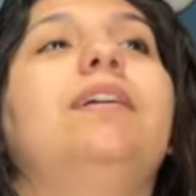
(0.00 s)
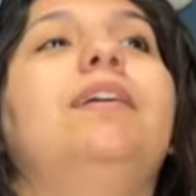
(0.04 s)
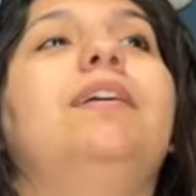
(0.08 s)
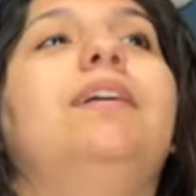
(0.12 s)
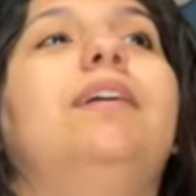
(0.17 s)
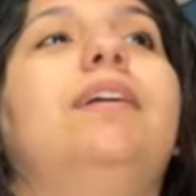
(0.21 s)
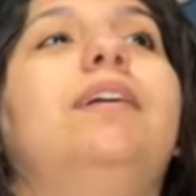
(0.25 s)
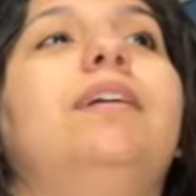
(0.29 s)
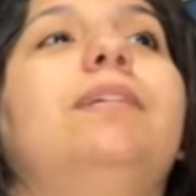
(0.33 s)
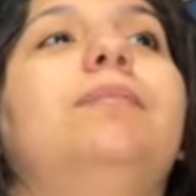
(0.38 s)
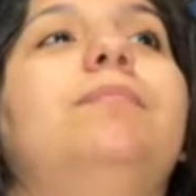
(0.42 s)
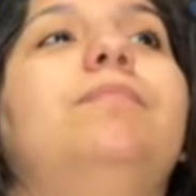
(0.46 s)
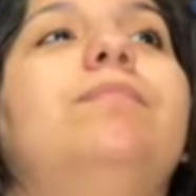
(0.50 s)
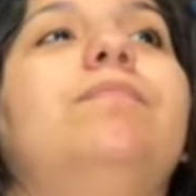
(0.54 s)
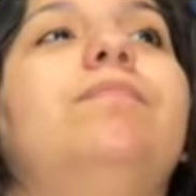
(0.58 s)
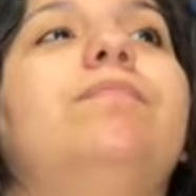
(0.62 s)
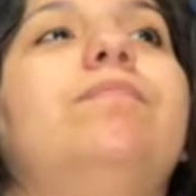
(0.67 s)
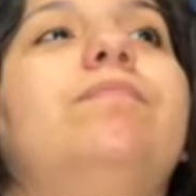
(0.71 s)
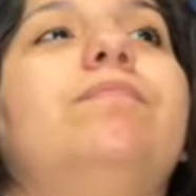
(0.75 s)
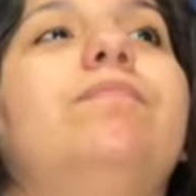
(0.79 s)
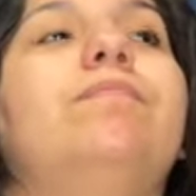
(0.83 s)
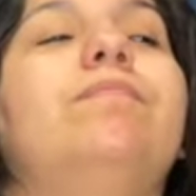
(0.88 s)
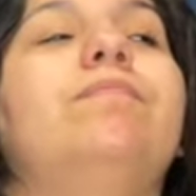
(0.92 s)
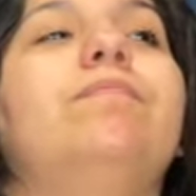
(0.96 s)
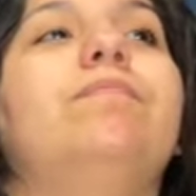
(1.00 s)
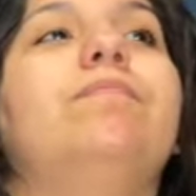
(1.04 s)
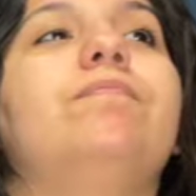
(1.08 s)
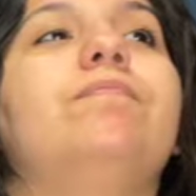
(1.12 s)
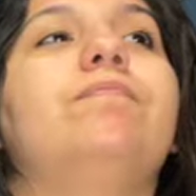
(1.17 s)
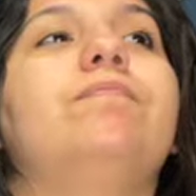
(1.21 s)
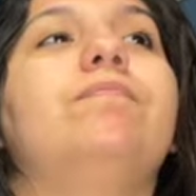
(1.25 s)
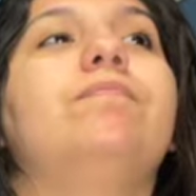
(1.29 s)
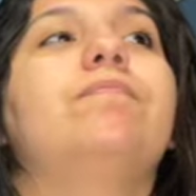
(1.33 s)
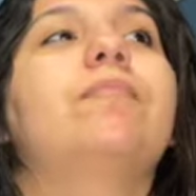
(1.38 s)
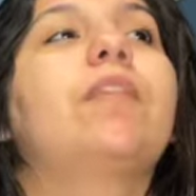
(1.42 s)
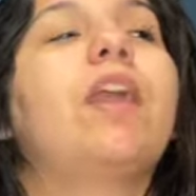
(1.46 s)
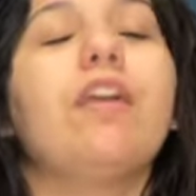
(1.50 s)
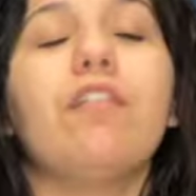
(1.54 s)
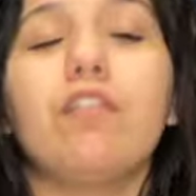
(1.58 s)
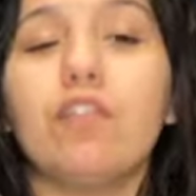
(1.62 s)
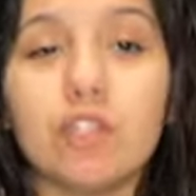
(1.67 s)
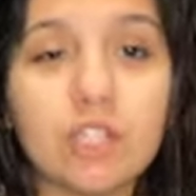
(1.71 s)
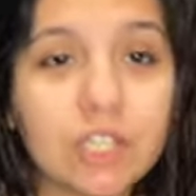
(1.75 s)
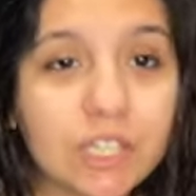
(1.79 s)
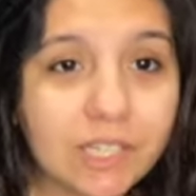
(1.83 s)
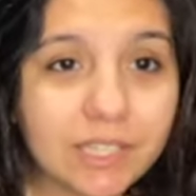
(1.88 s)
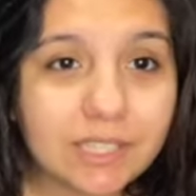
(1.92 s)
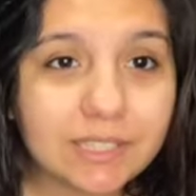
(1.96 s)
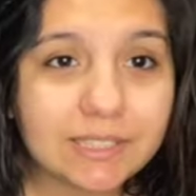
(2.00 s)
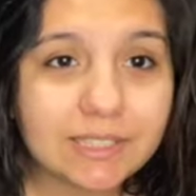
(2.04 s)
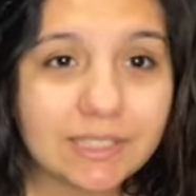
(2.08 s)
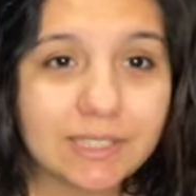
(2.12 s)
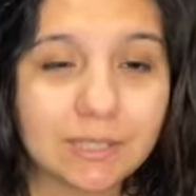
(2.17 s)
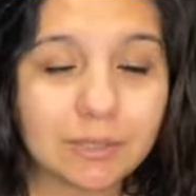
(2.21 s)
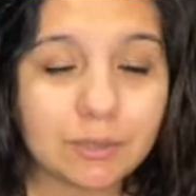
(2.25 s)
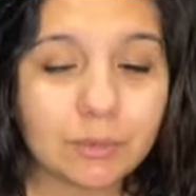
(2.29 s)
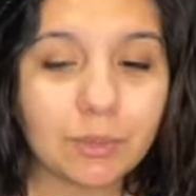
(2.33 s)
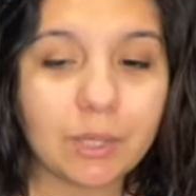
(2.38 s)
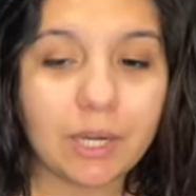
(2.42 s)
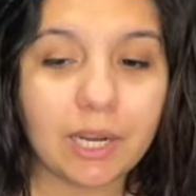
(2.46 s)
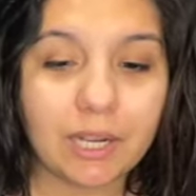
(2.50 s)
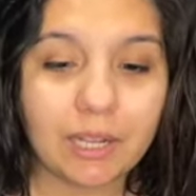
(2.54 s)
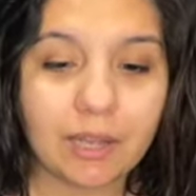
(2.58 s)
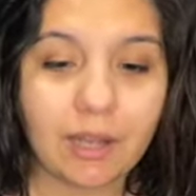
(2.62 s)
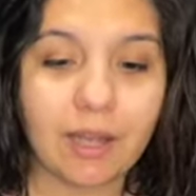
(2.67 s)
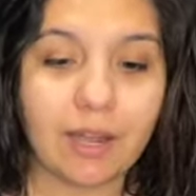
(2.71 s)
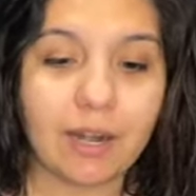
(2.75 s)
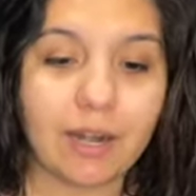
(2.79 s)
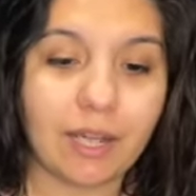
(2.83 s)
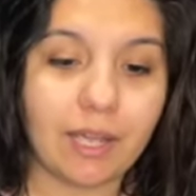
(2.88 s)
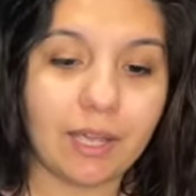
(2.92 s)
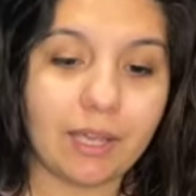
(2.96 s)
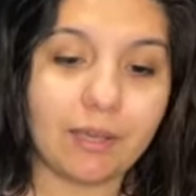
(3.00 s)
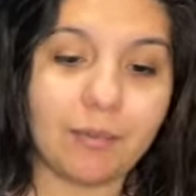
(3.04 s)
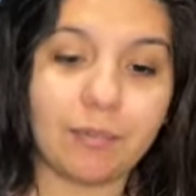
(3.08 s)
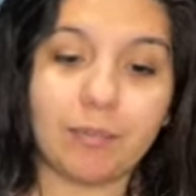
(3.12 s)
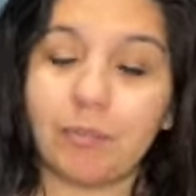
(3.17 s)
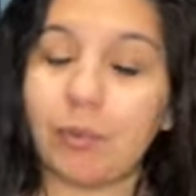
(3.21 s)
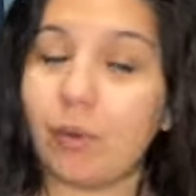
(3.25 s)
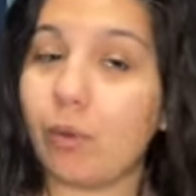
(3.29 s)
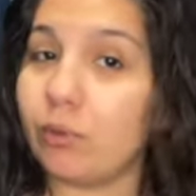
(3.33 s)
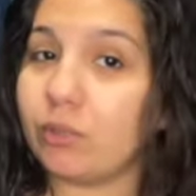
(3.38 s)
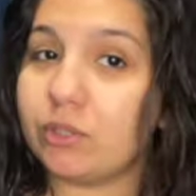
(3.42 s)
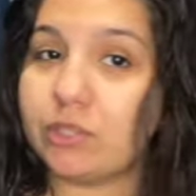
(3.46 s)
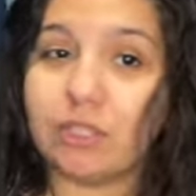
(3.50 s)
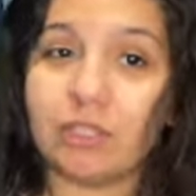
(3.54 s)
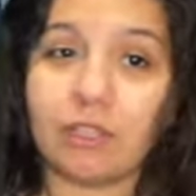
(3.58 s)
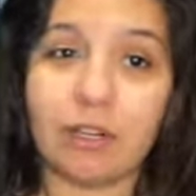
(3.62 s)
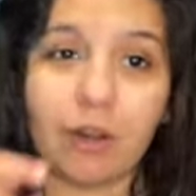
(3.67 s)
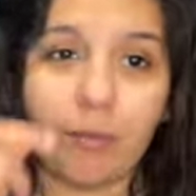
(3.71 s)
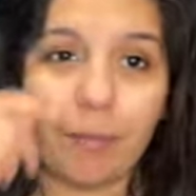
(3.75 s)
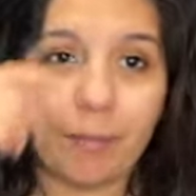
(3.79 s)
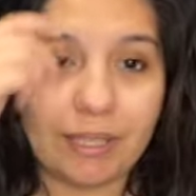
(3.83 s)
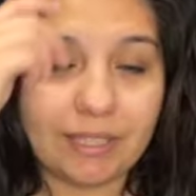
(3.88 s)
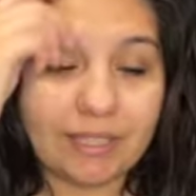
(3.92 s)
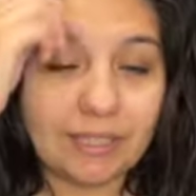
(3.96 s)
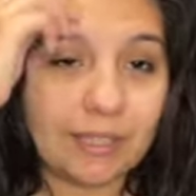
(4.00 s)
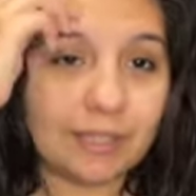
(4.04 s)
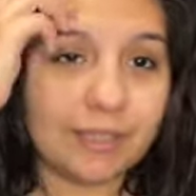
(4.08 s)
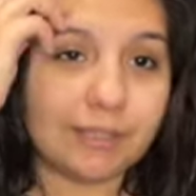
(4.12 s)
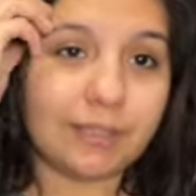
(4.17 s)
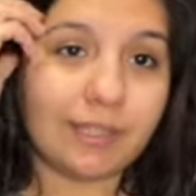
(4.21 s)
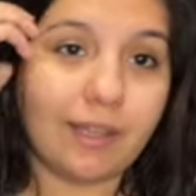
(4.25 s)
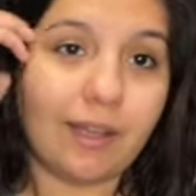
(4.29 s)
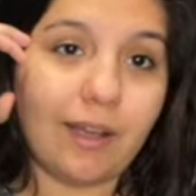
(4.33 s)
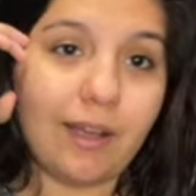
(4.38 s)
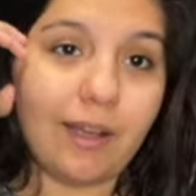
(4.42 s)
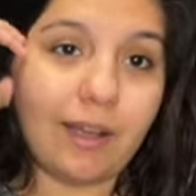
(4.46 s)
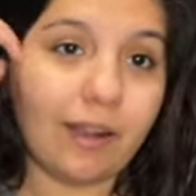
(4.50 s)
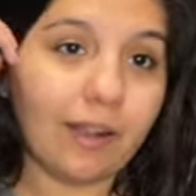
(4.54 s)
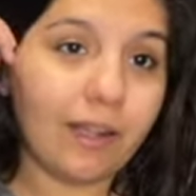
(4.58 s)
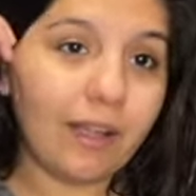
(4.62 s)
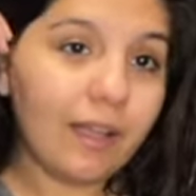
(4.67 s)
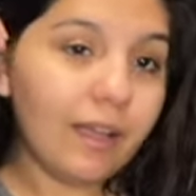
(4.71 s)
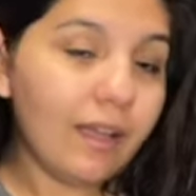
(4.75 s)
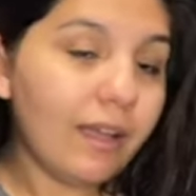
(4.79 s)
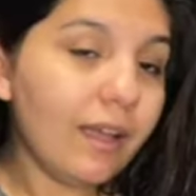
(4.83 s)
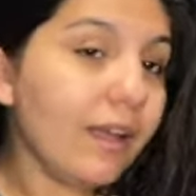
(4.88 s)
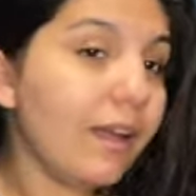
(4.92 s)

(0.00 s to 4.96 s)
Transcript: If you didn't see what I got, I posted it on my TikTok.